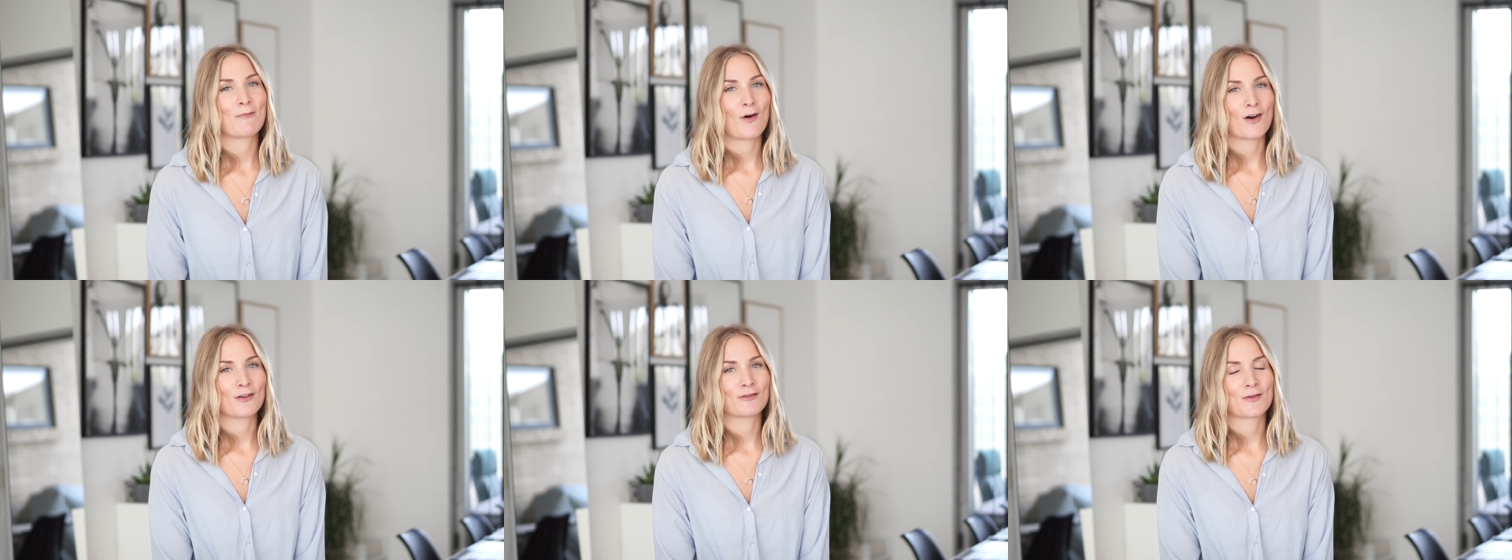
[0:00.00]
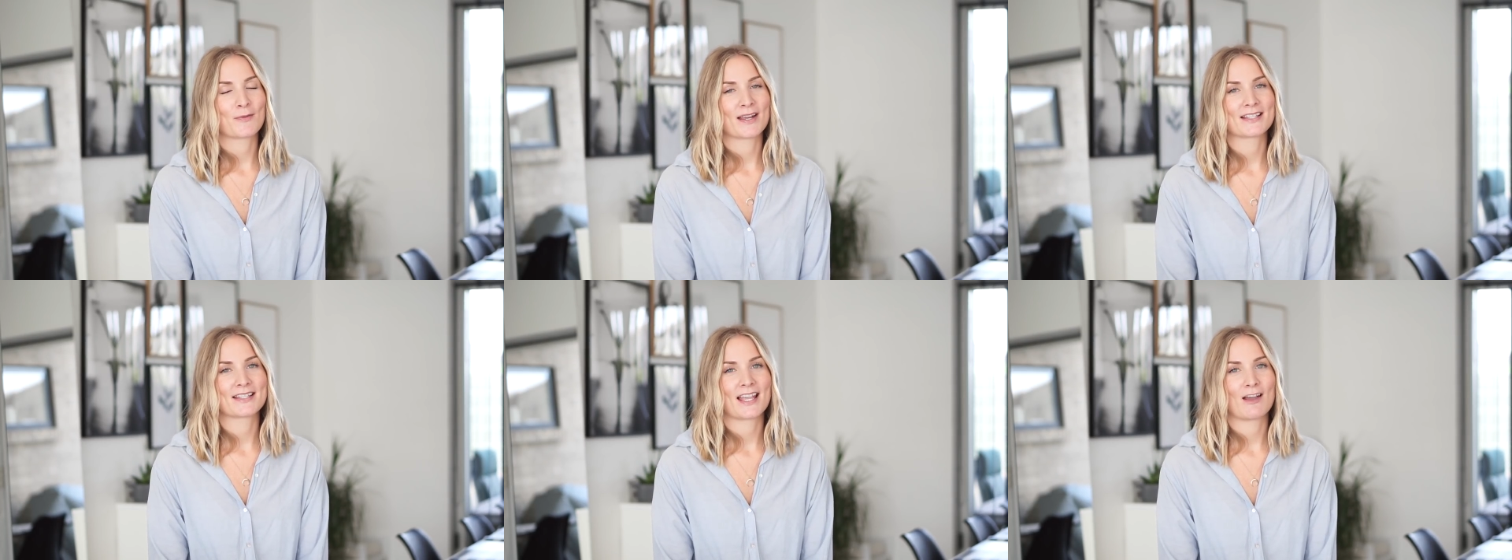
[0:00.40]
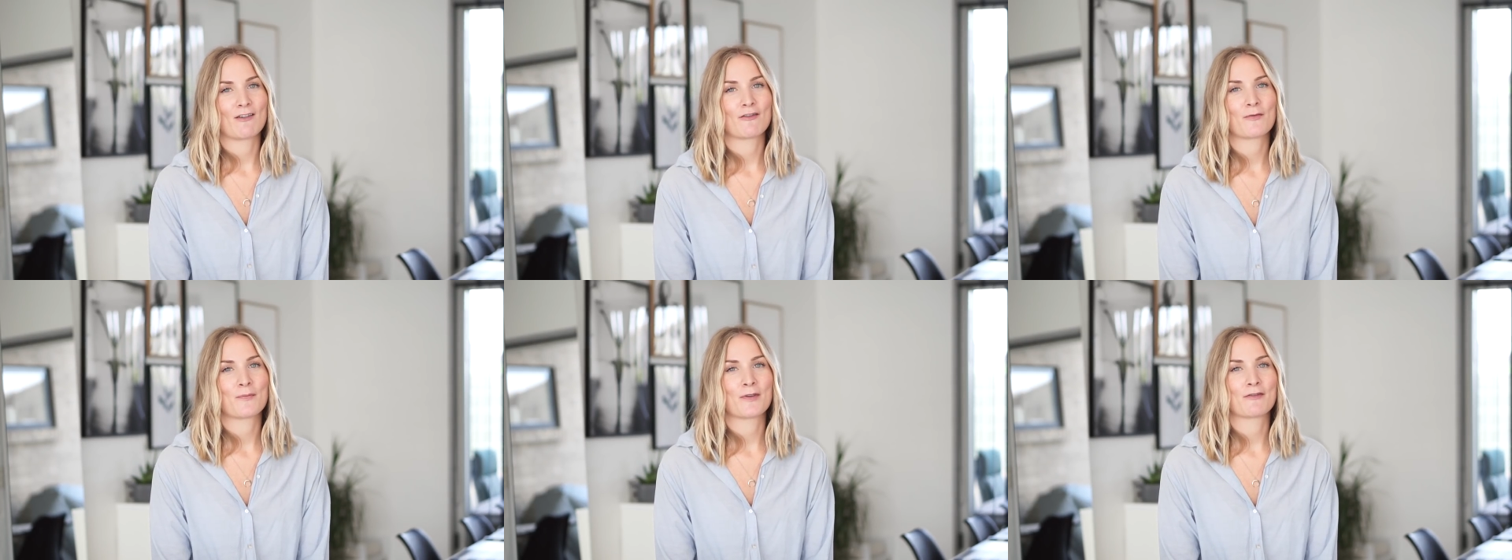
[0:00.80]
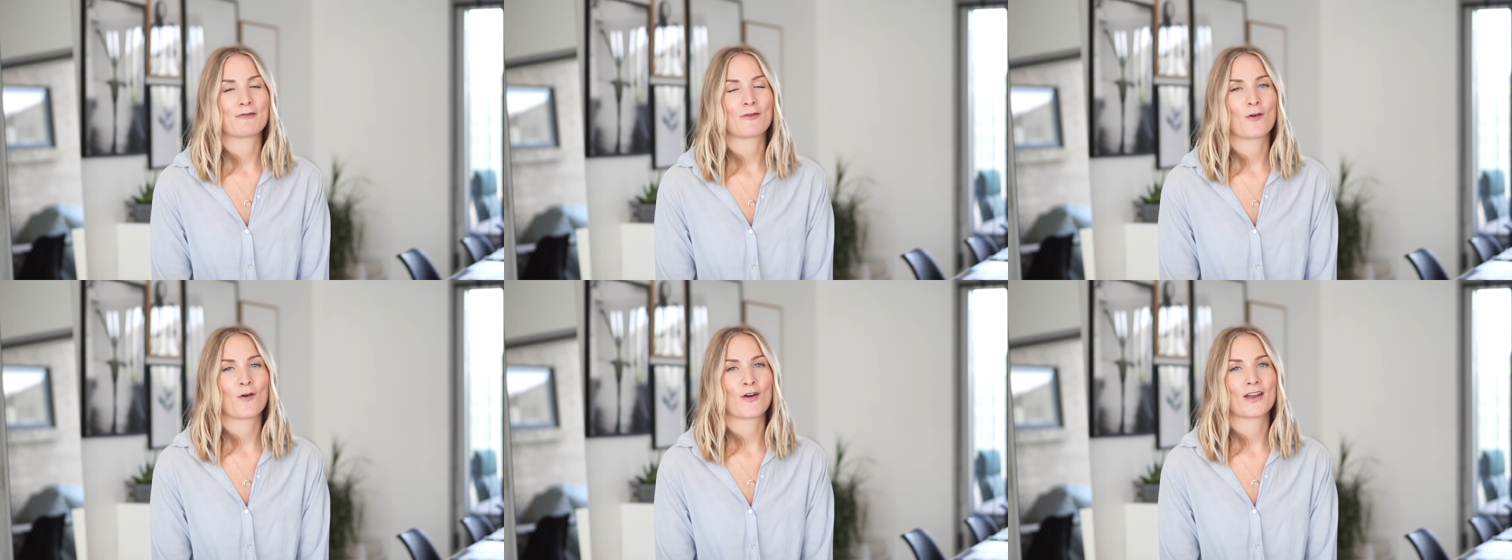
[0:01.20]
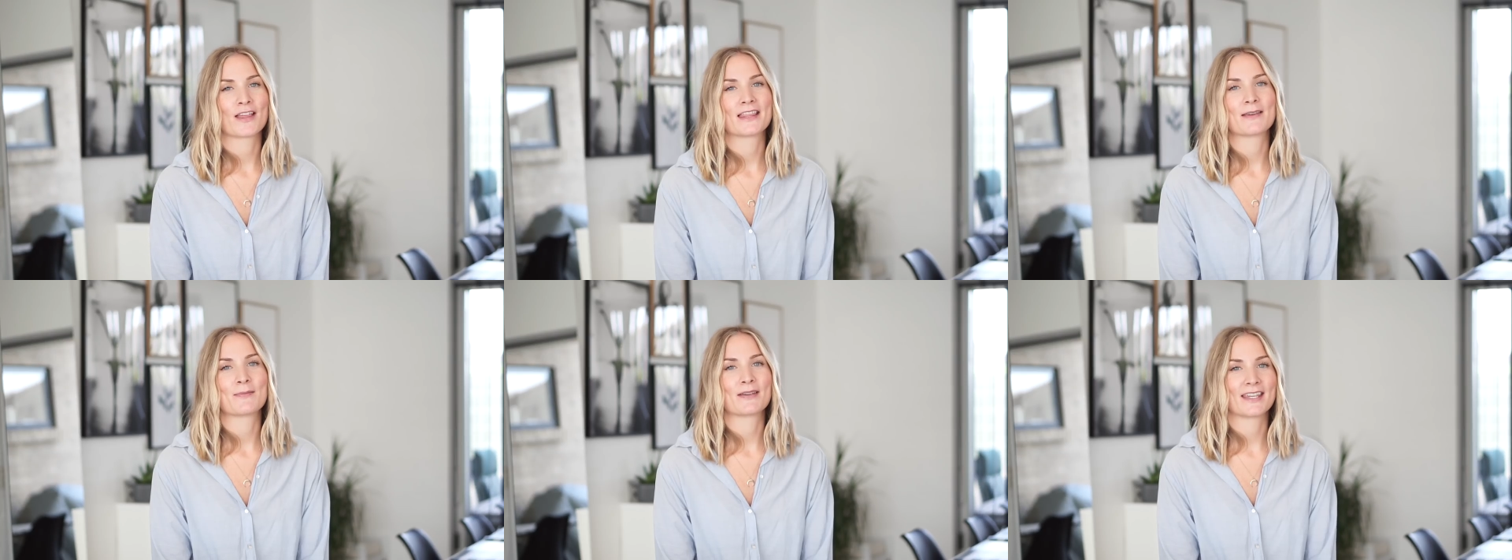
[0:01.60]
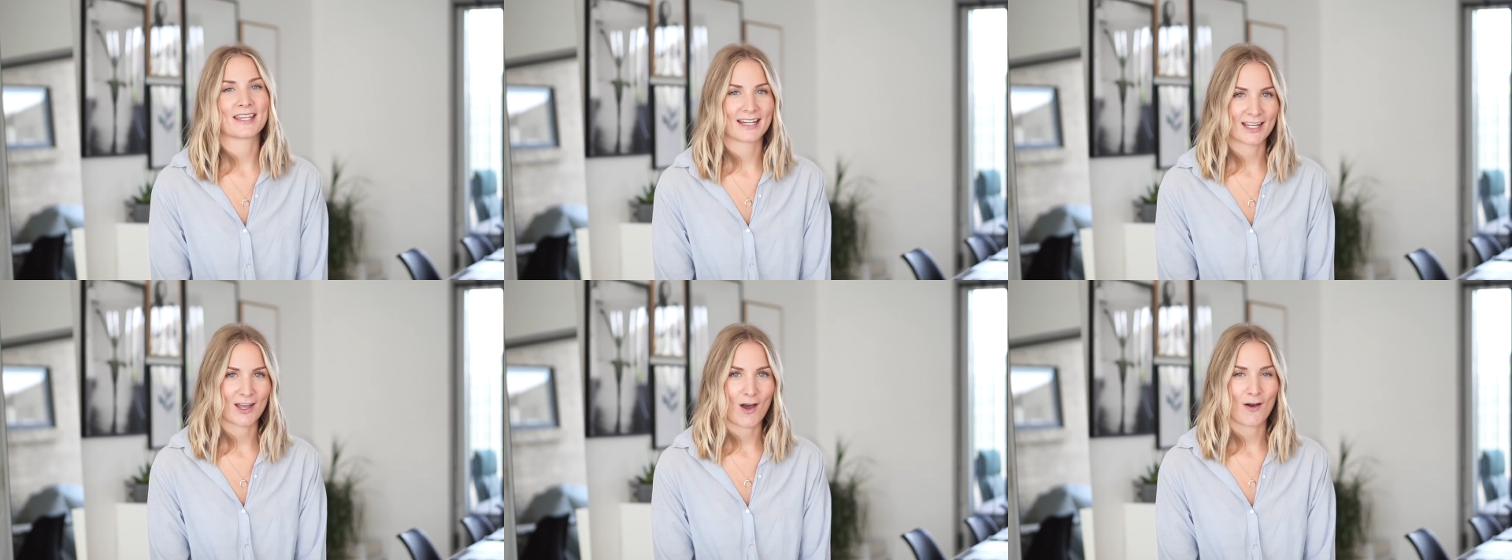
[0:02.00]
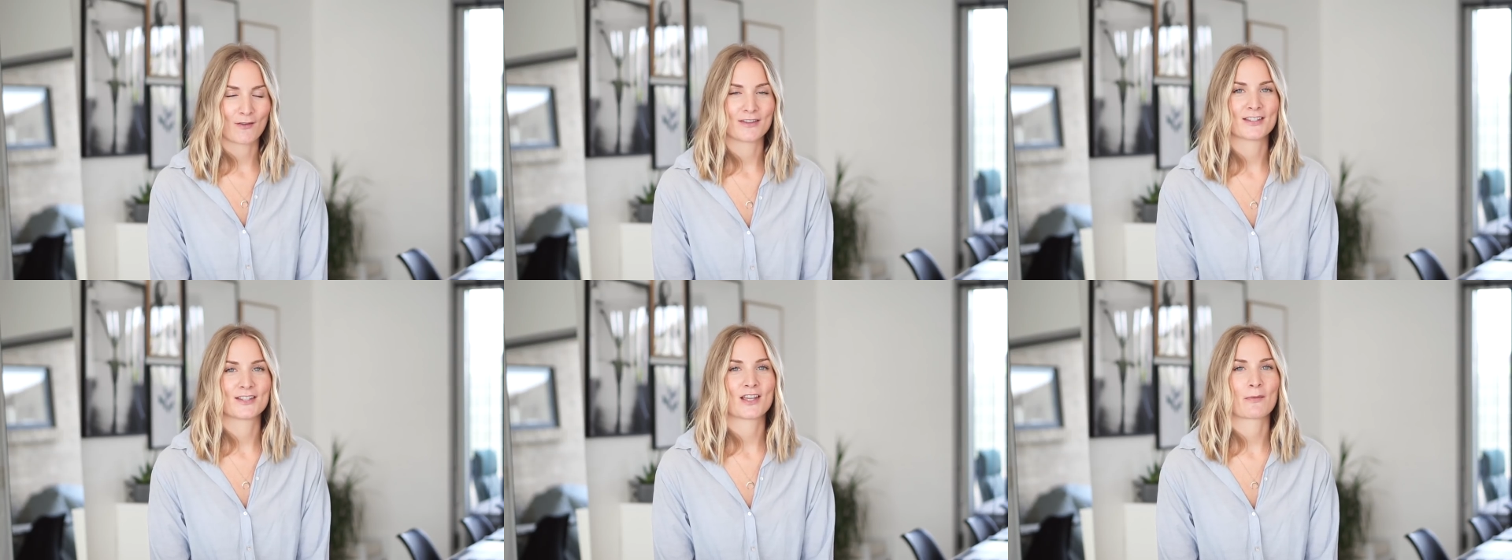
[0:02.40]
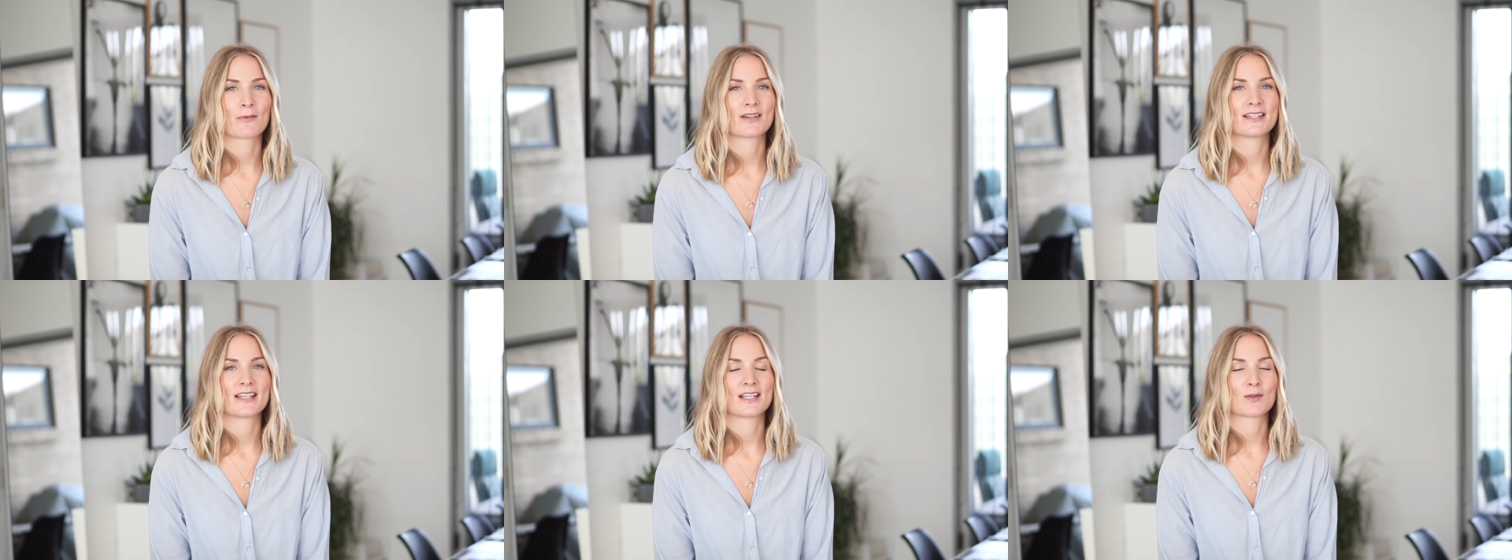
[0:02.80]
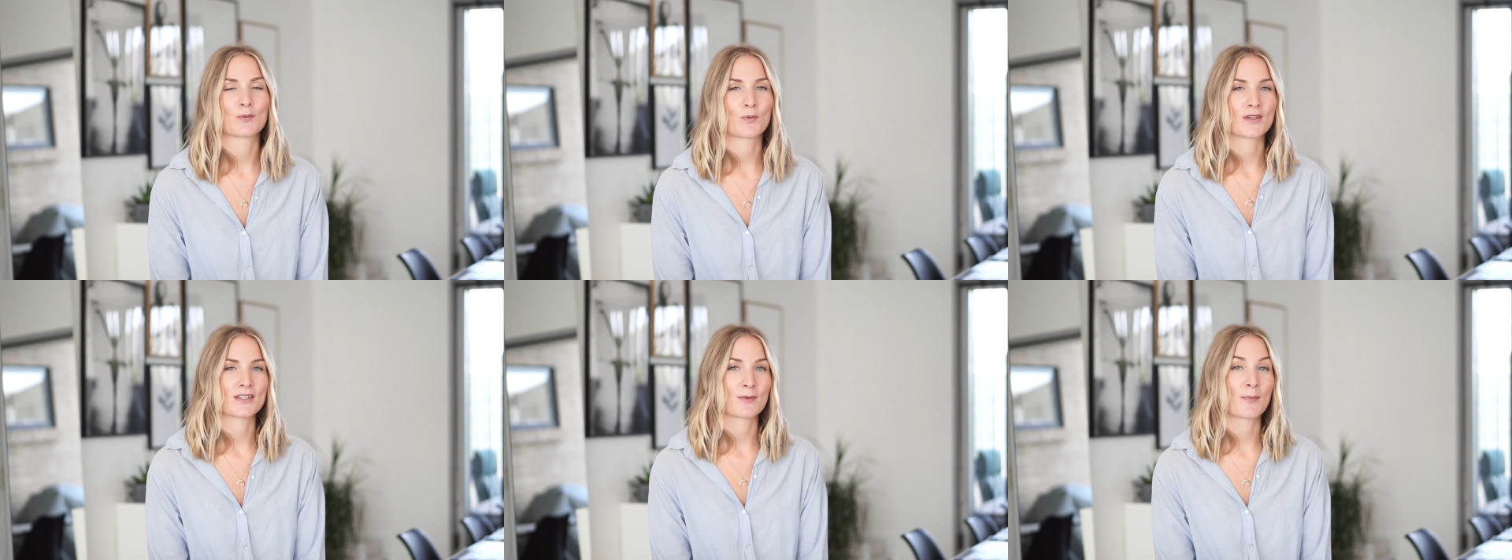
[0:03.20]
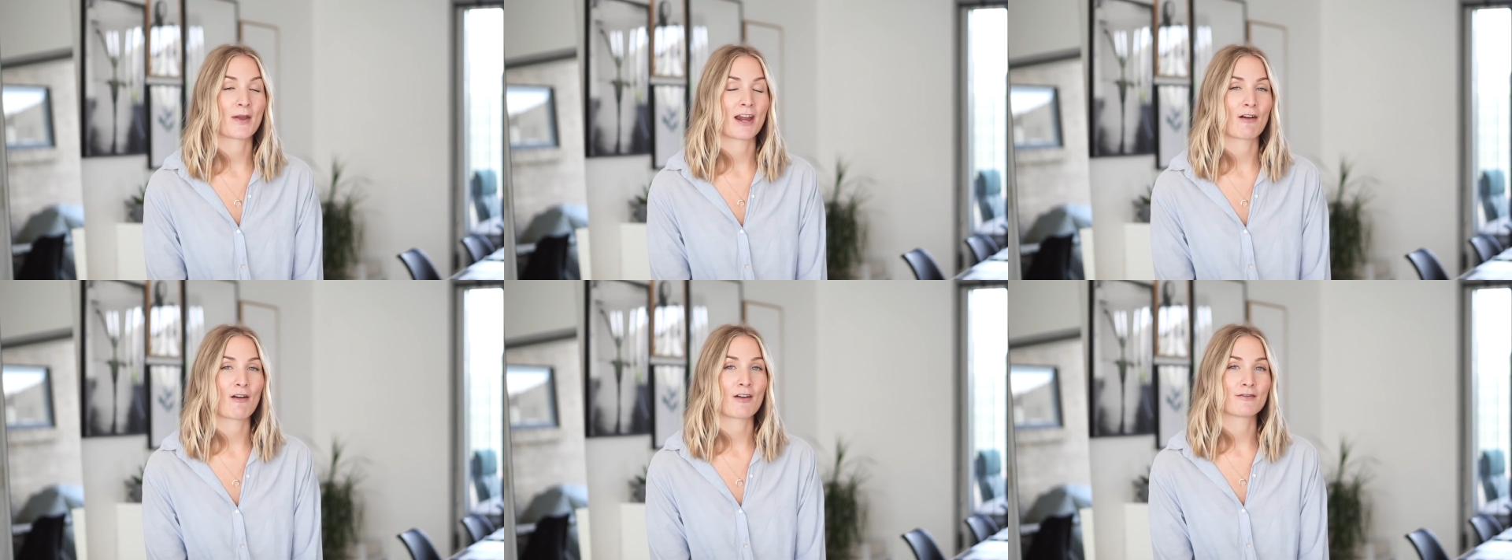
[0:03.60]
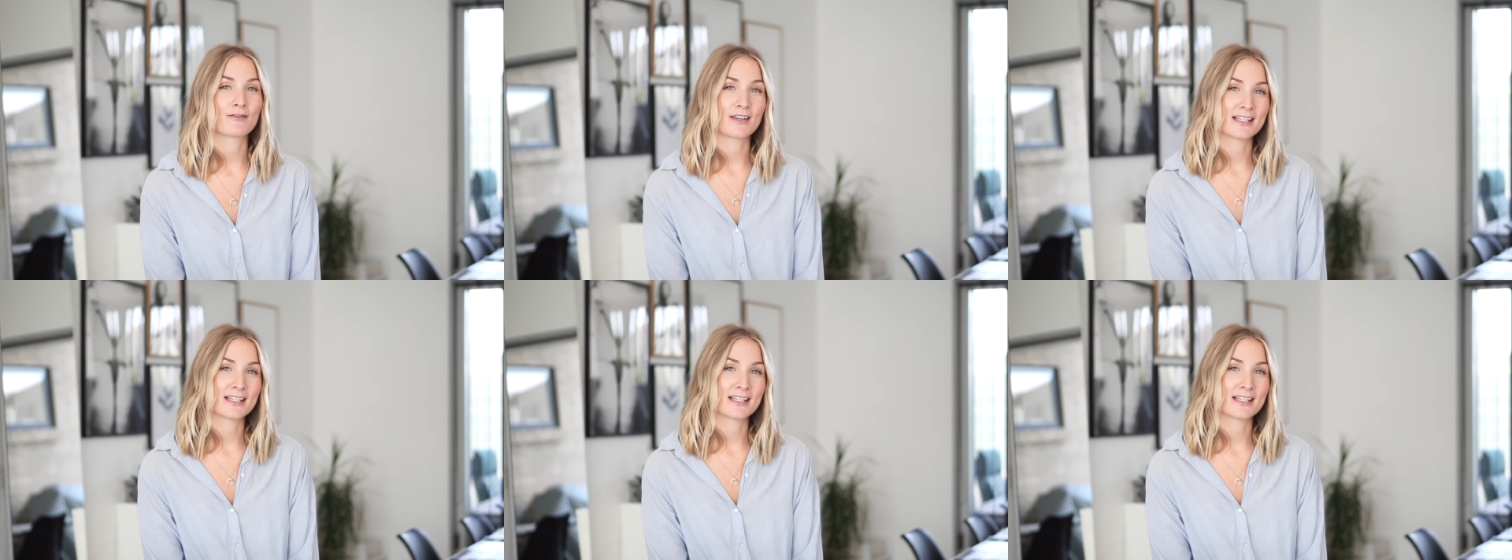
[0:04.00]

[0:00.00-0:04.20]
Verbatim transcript: bought for myself before the beginning of the summer season was a pair of